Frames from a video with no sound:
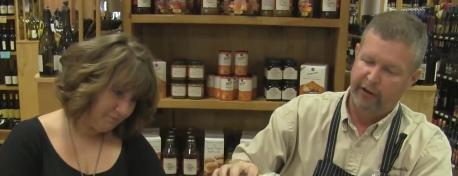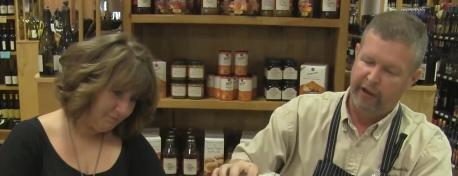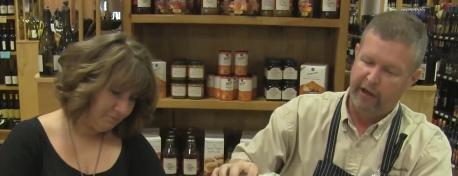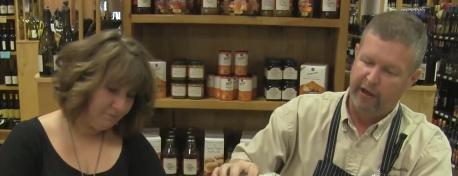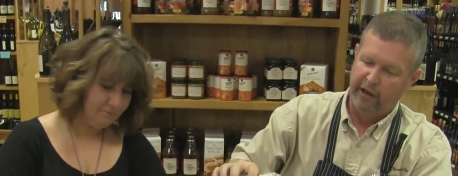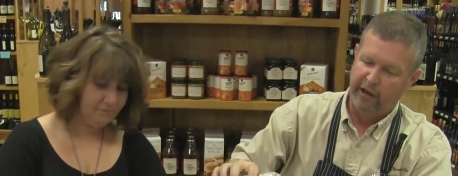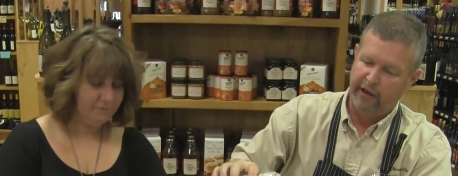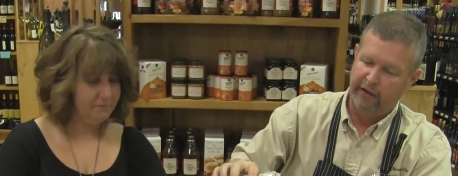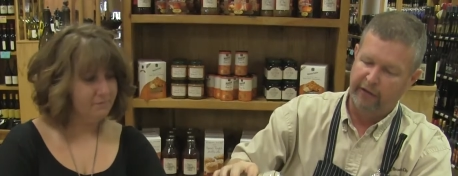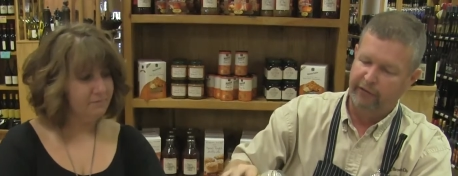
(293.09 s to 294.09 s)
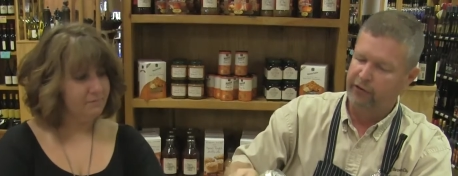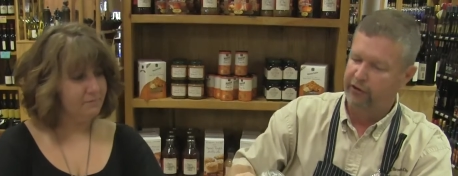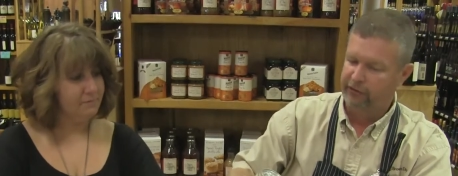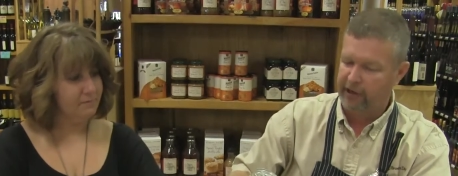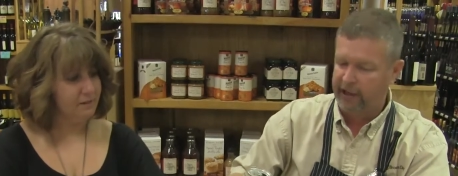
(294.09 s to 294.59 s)
Speaker 1: uh,
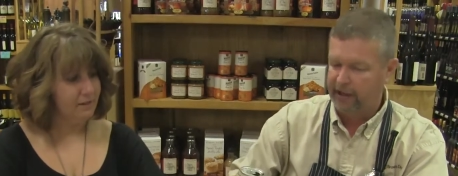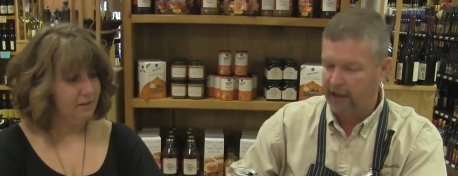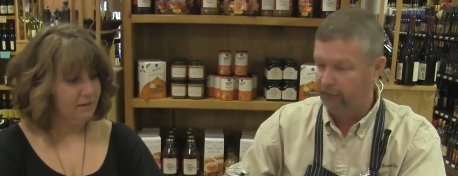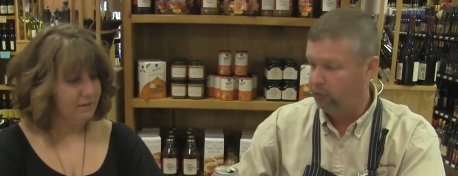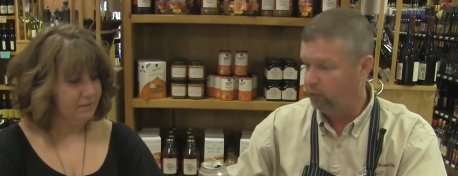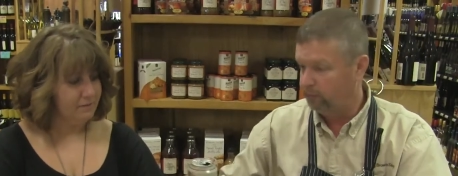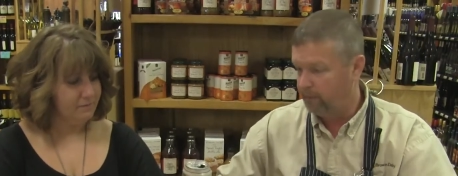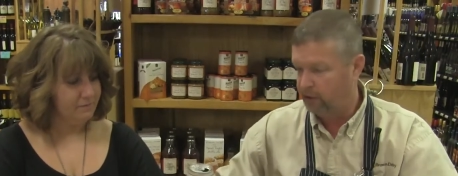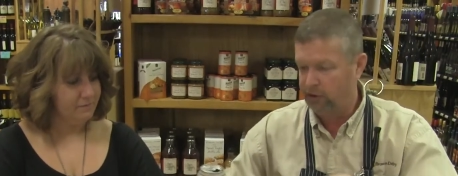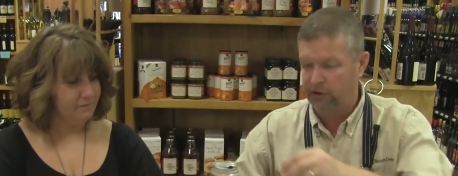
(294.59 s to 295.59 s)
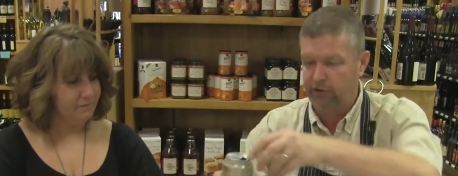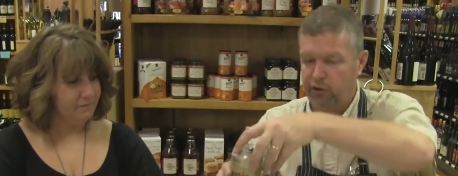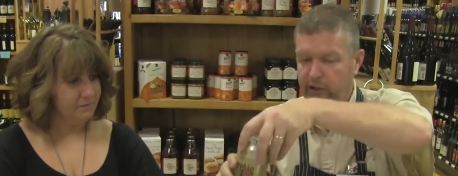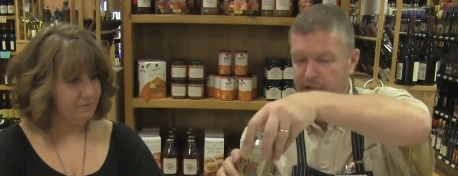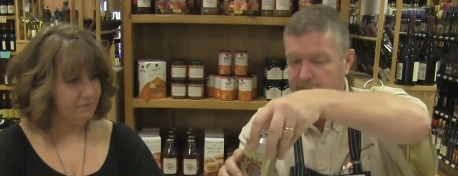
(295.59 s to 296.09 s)
just like as you had mentioned,
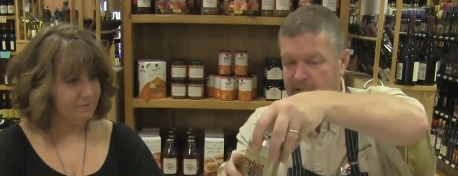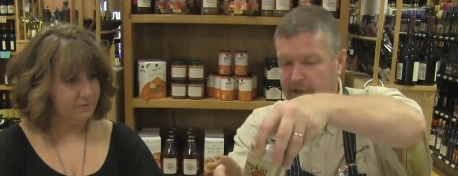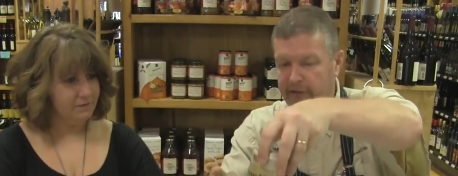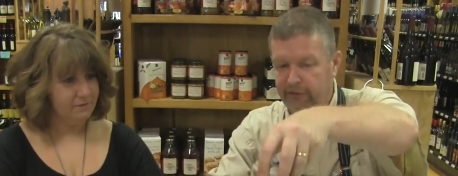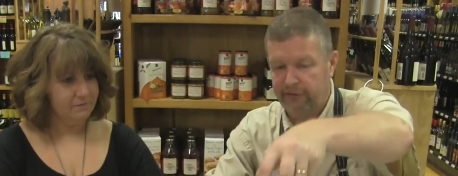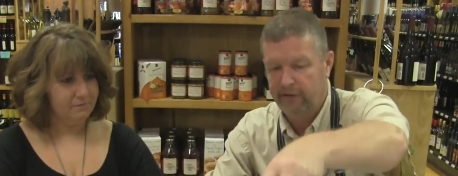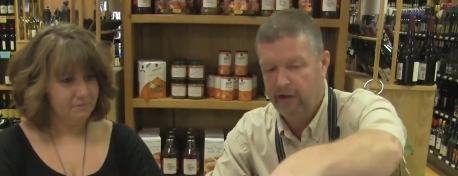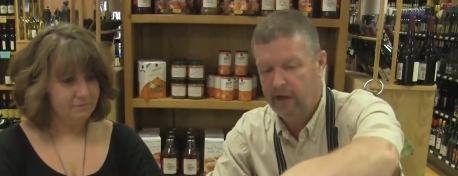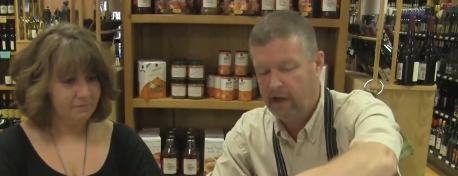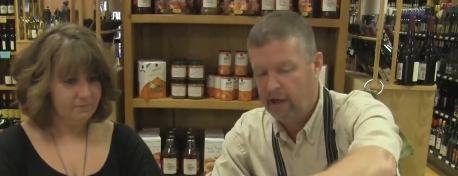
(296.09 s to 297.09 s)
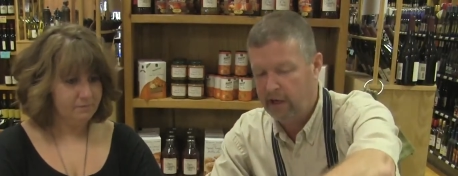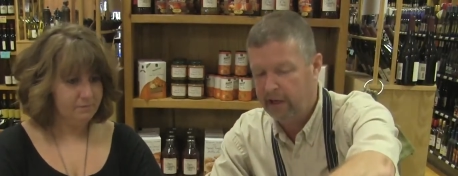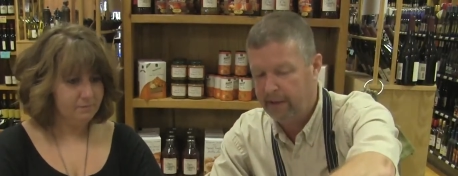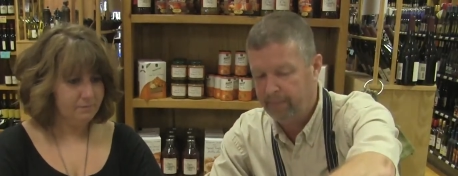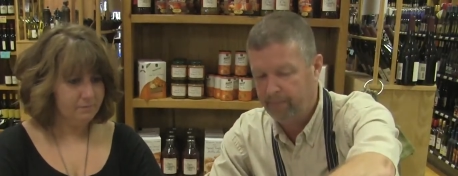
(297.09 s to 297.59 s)
drinking Guinness
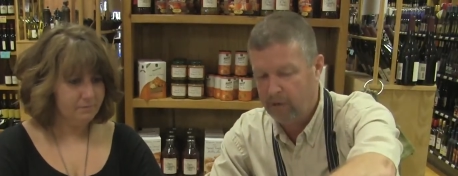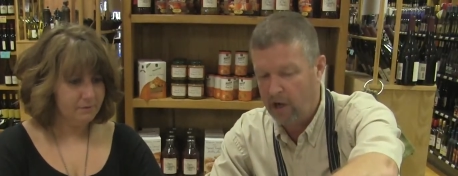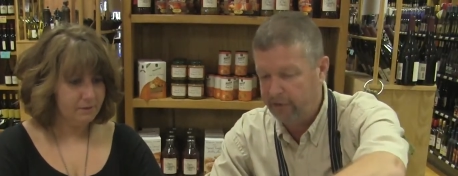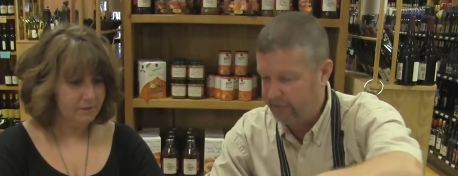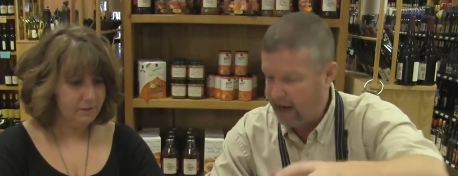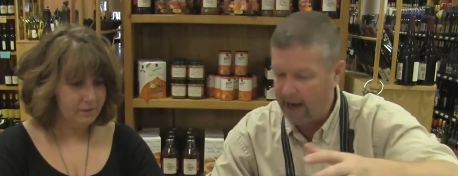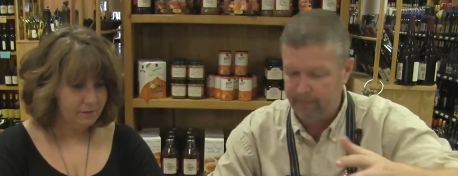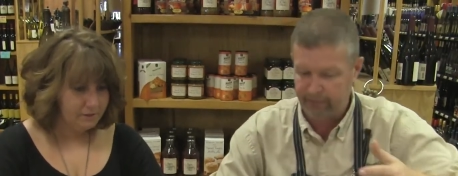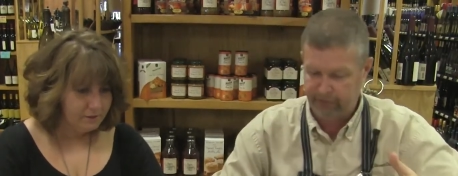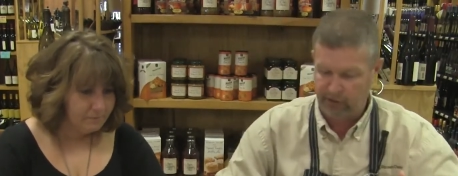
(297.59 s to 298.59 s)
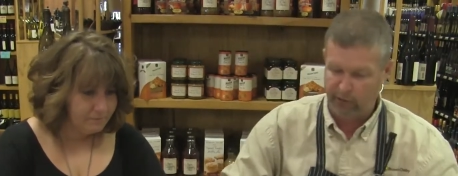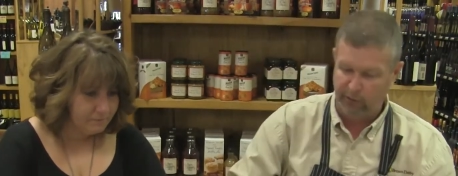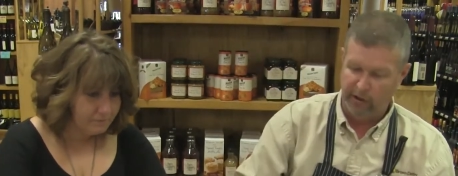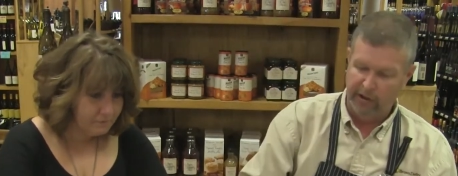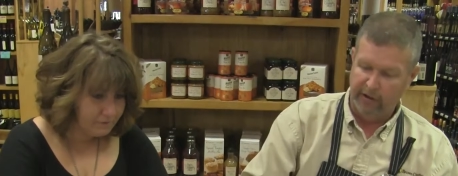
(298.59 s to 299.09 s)
um, on tap.
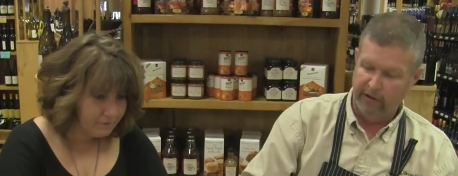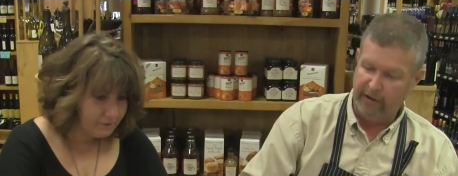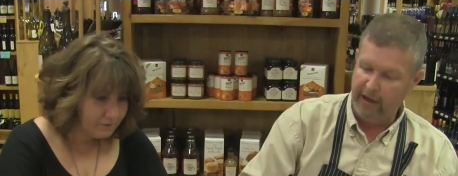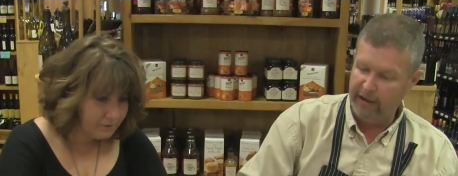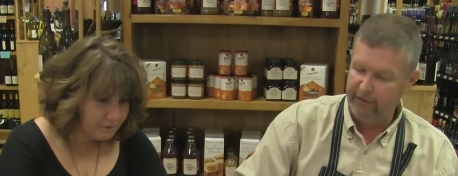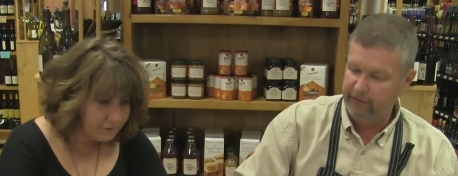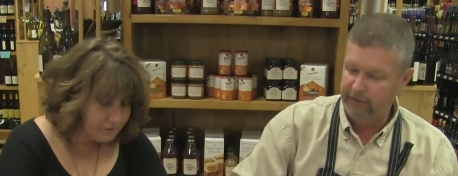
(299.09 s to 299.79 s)
So the head